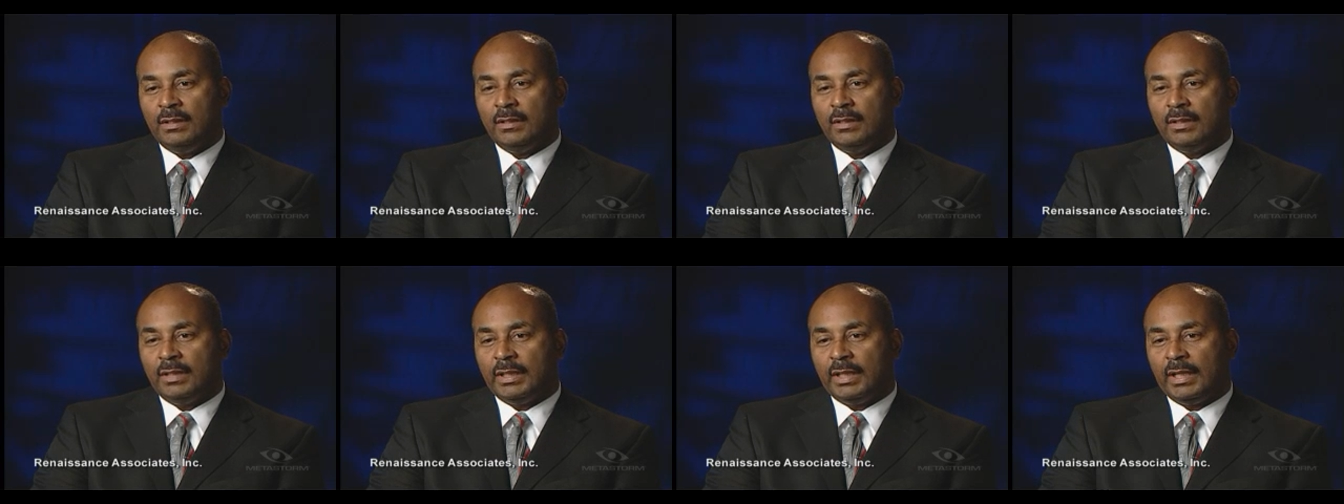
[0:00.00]

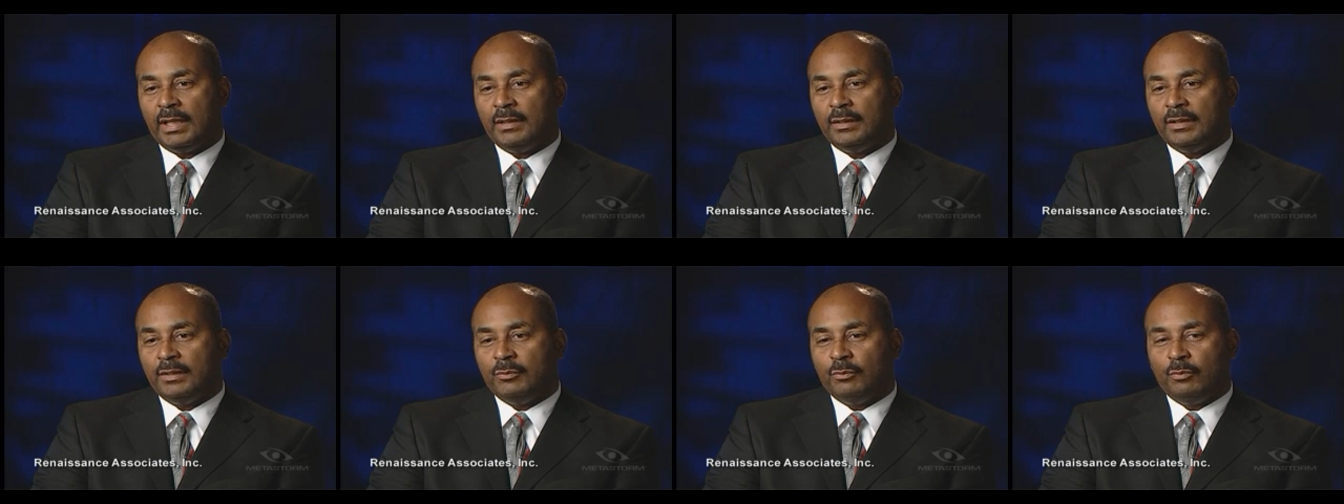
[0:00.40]

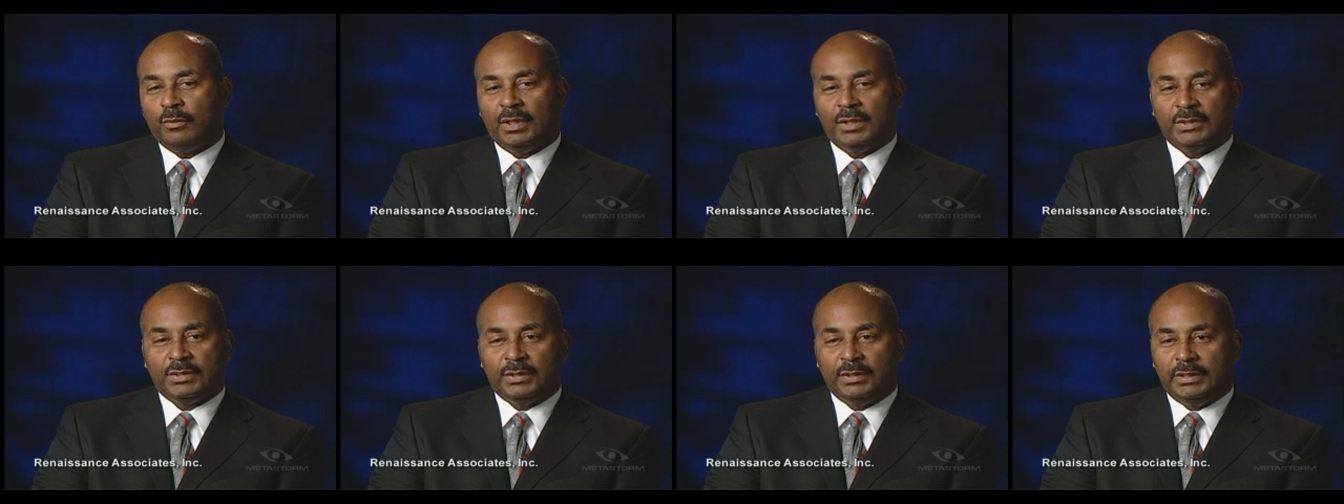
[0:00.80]
that
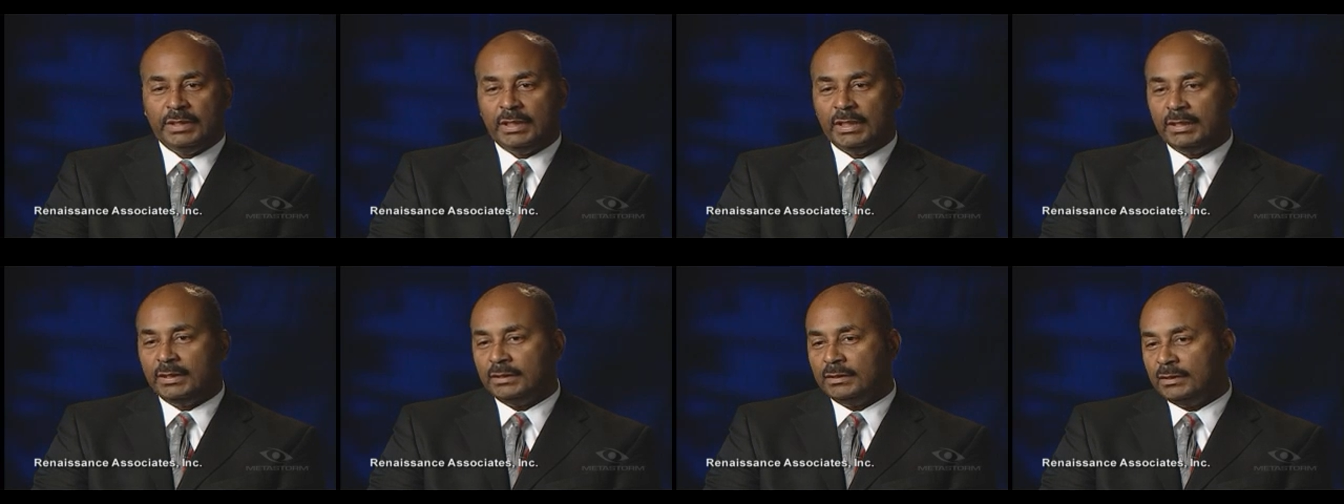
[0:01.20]
once
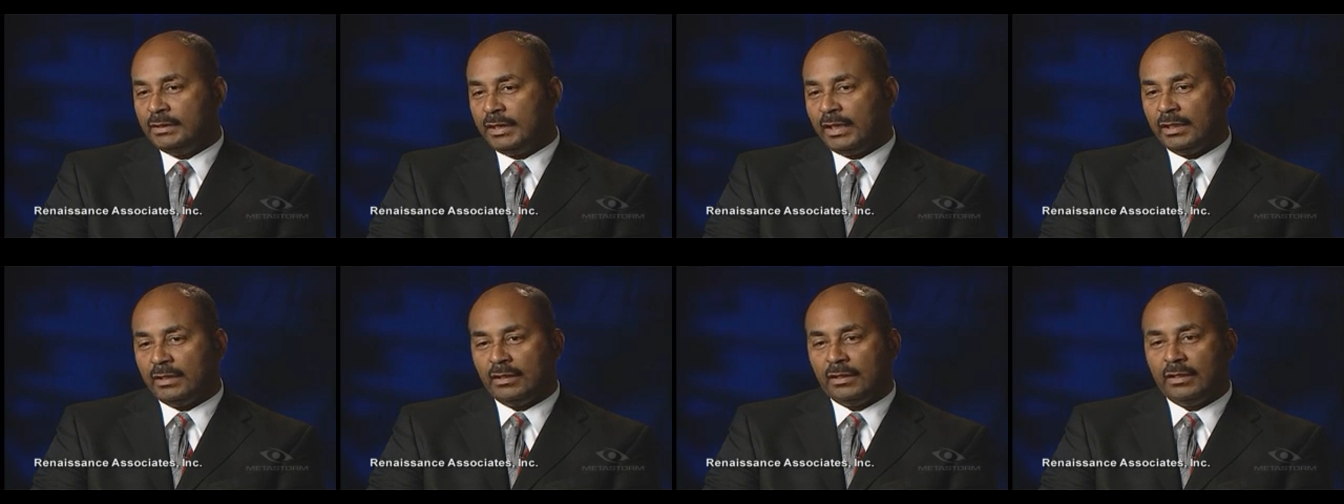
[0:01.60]
done,
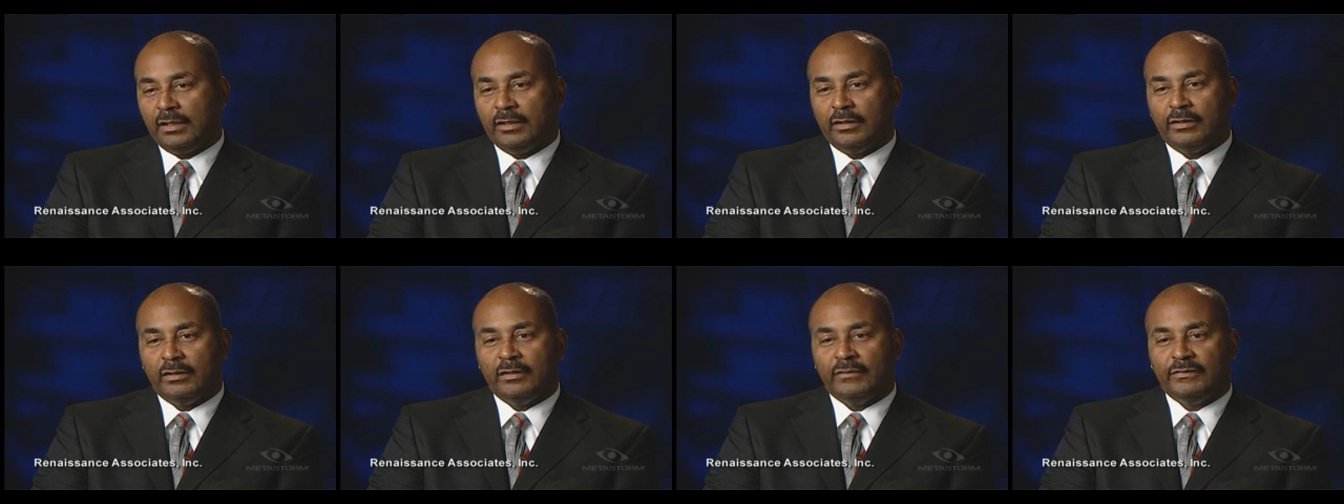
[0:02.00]
taken
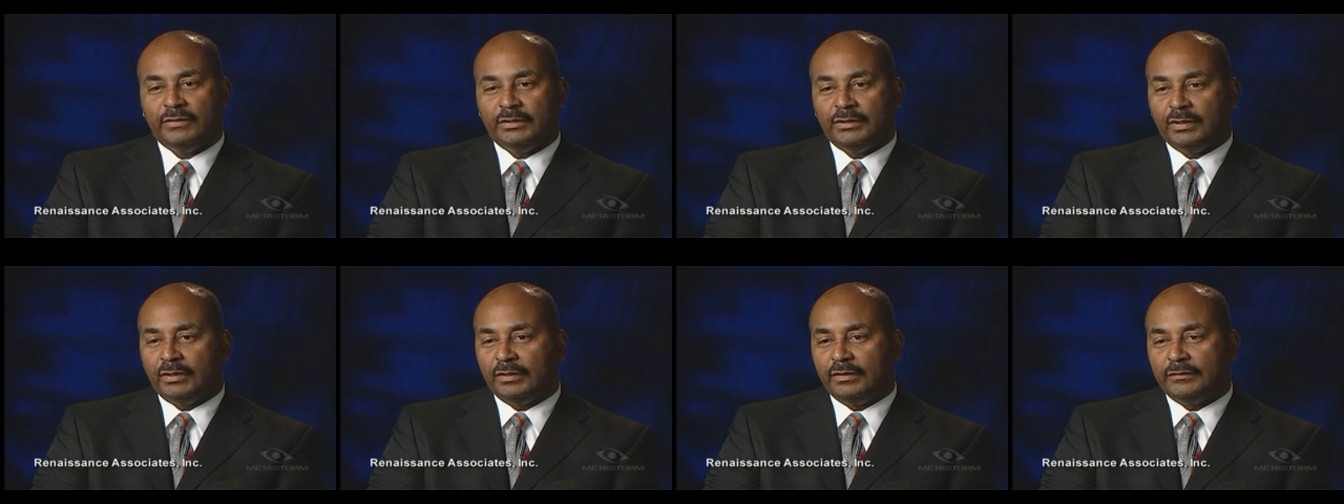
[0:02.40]
care of,
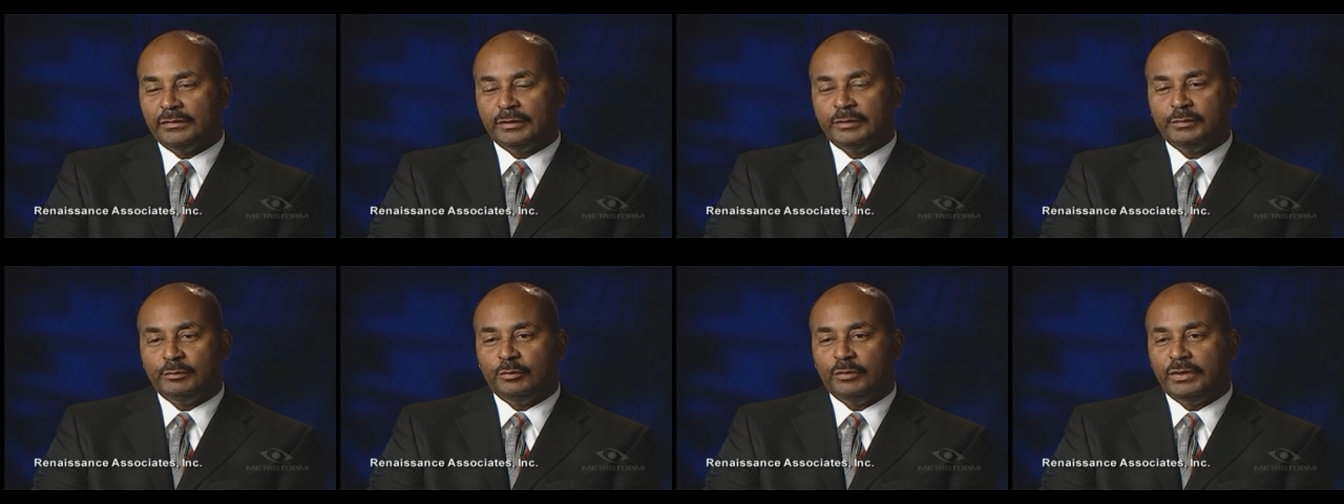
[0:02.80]
and
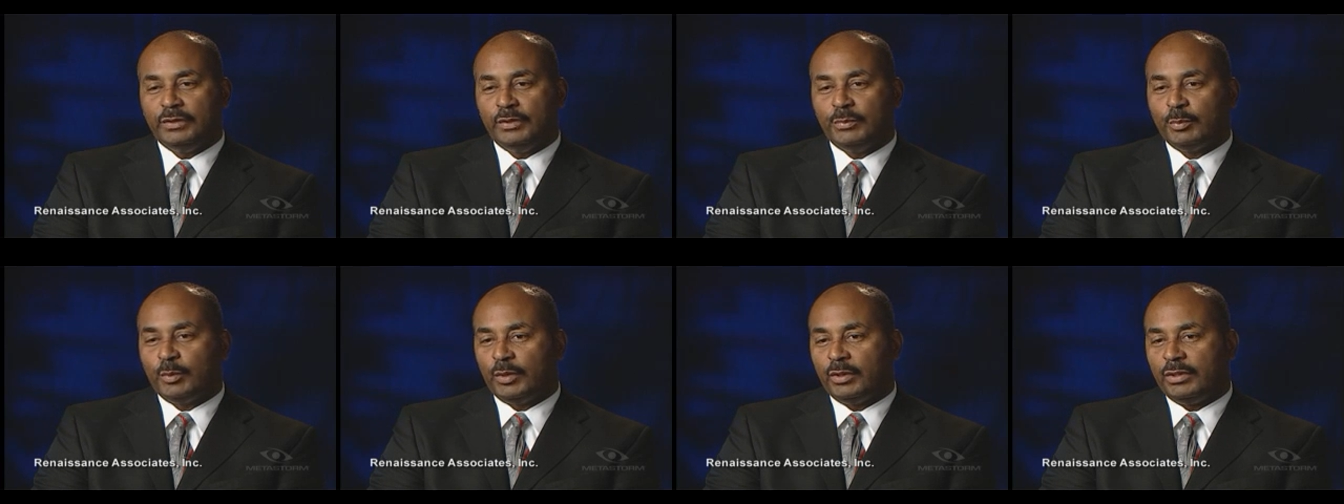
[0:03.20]
delivered
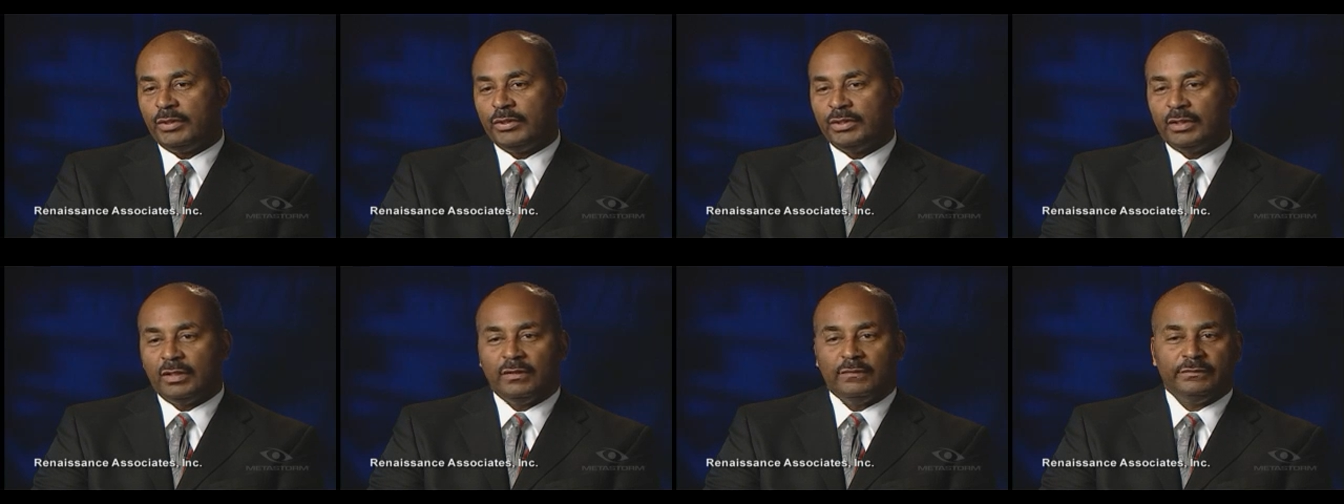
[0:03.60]
was put on the
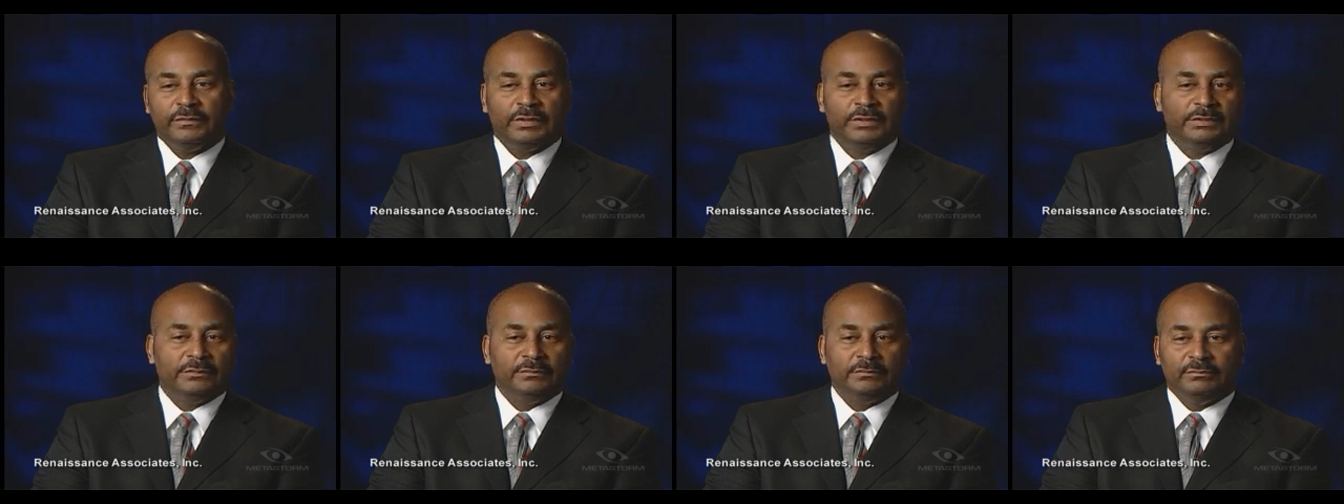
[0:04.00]
shelf
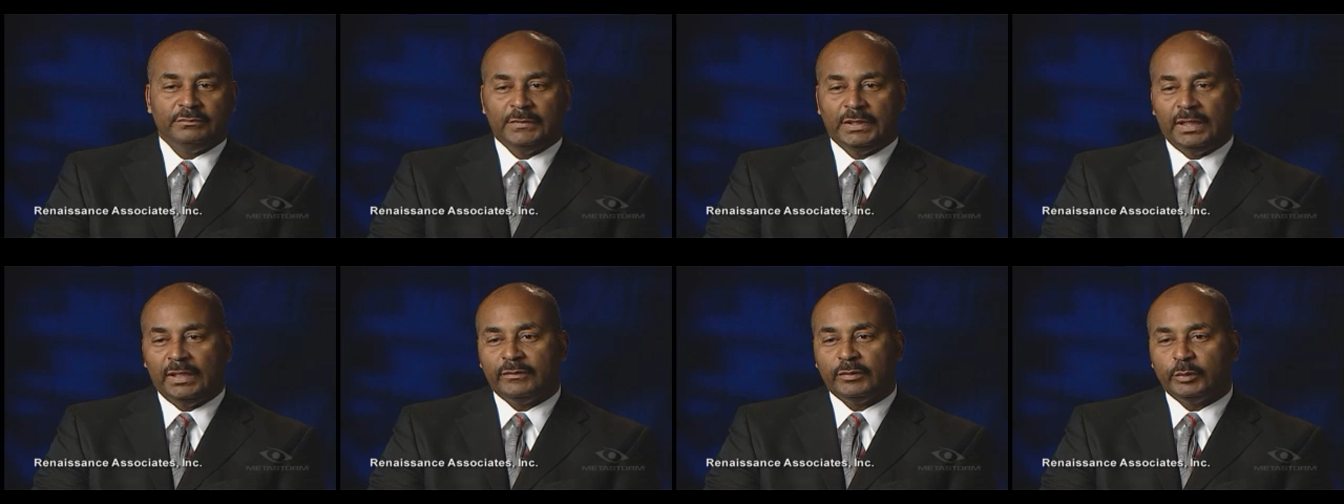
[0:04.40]

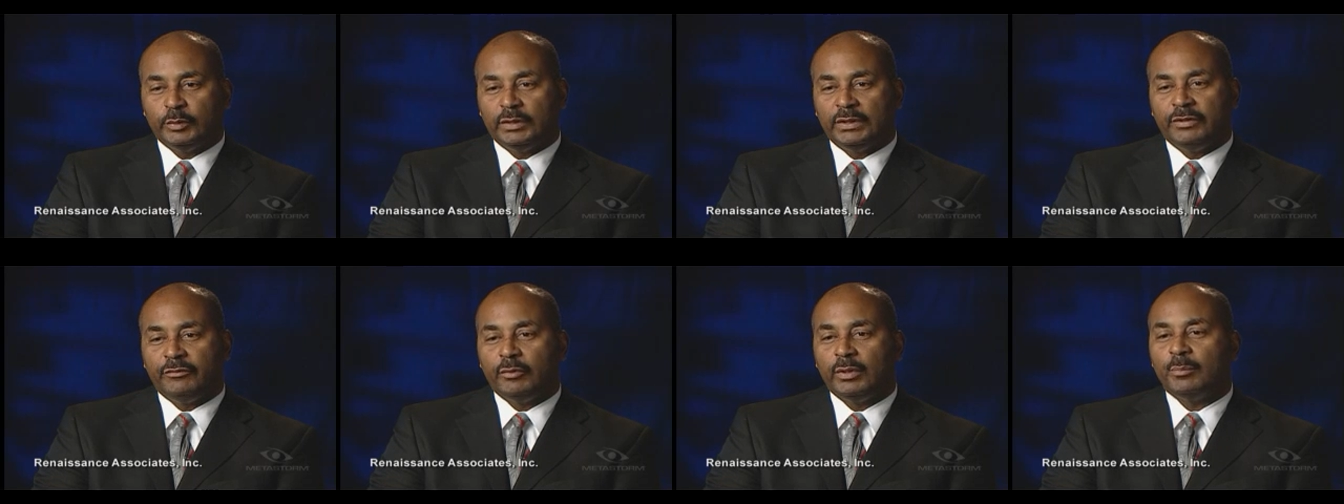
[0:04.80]
and never
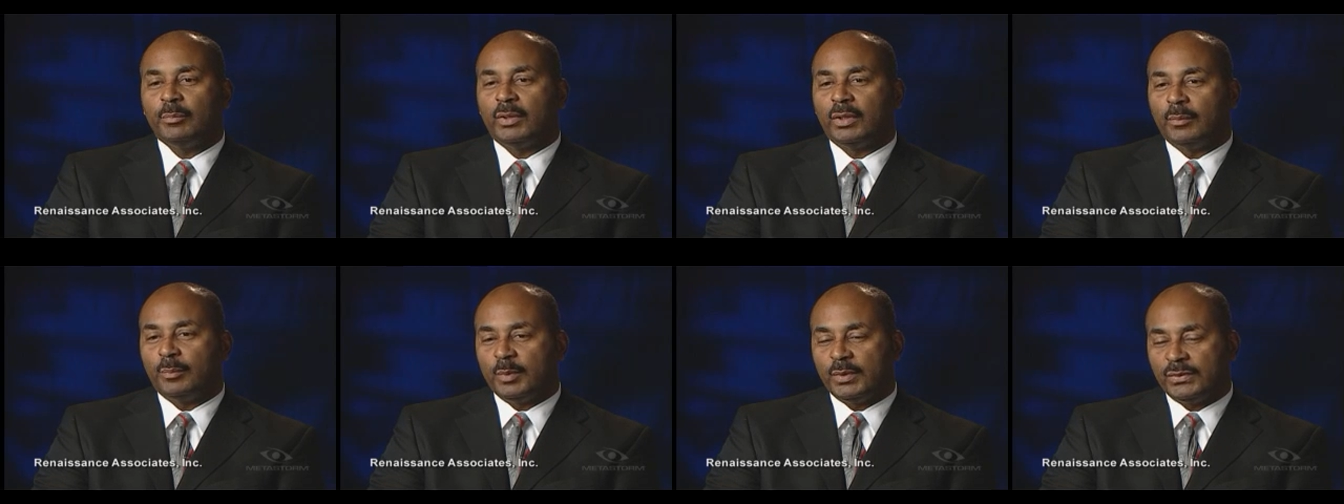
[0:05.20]
really
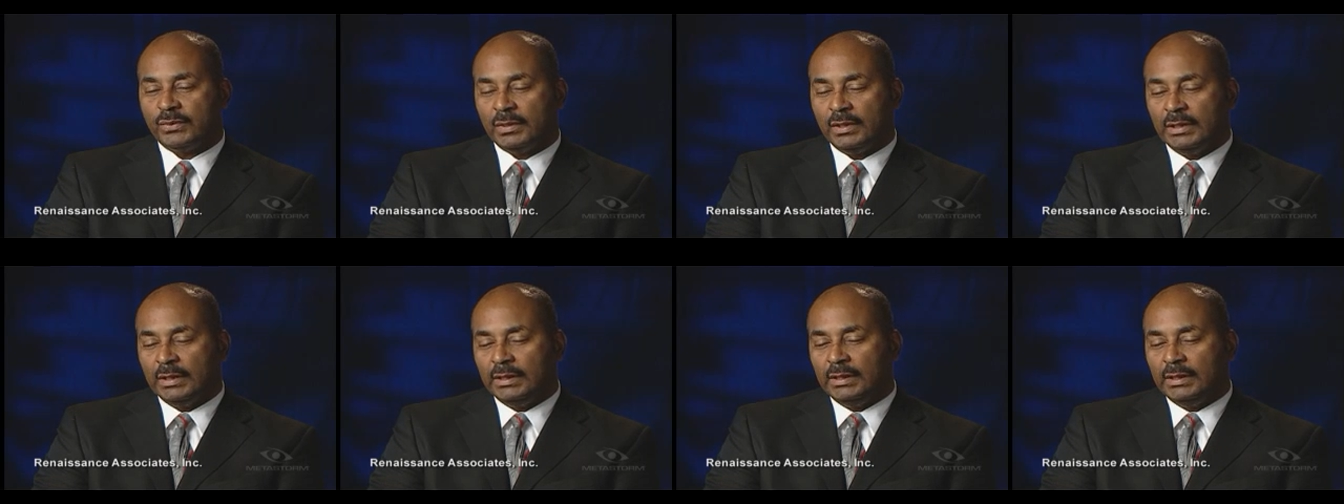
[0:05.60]
repurposed.